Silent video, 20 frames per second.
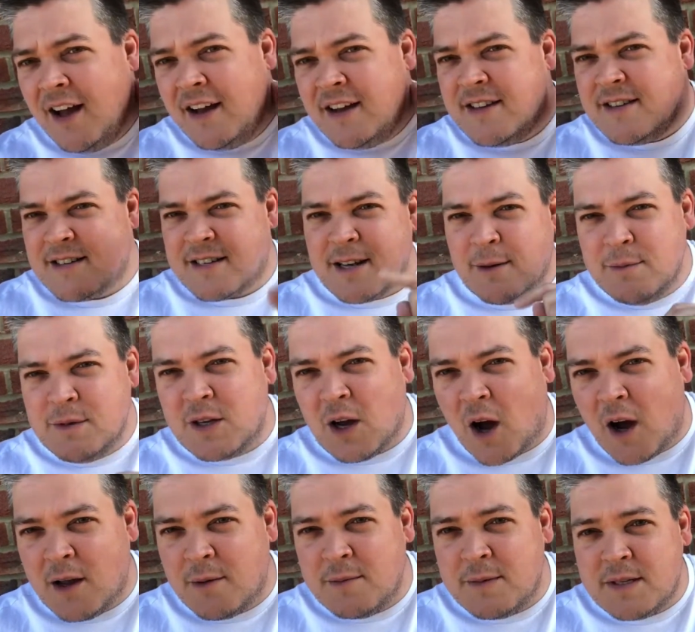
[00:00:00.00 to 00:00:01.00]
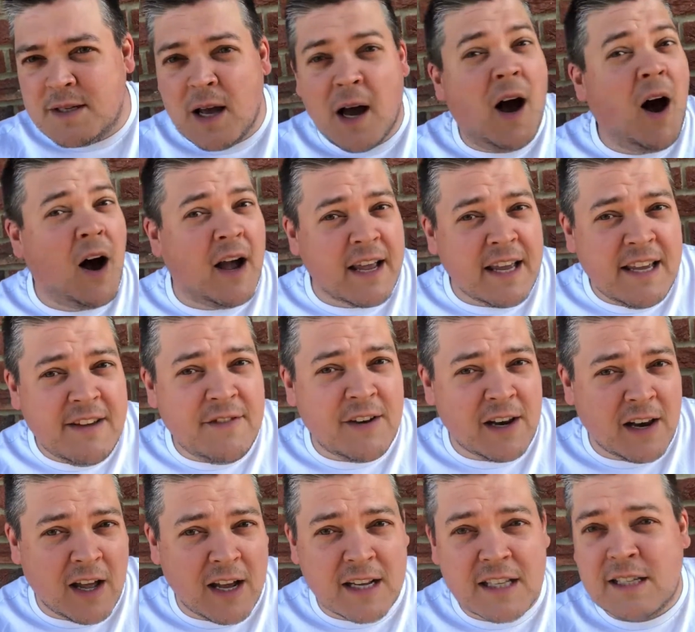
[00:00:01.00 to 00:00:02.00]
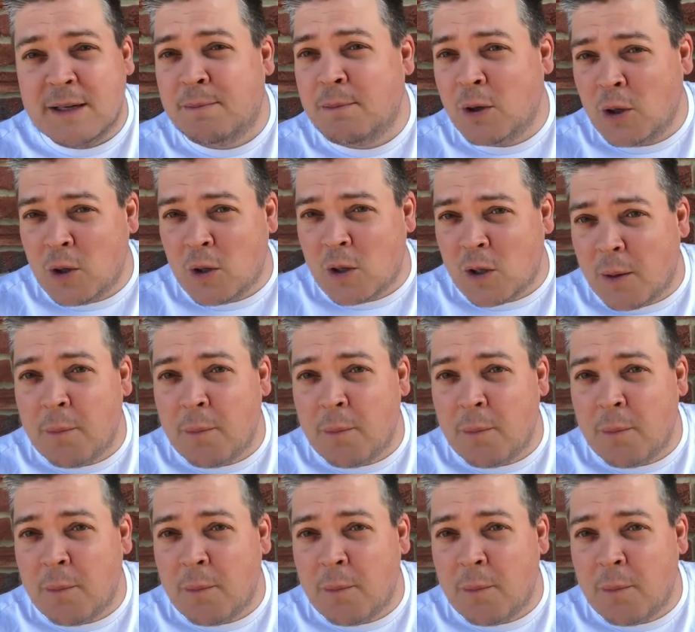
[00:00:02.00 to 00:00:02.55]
Sometimes I even like to pull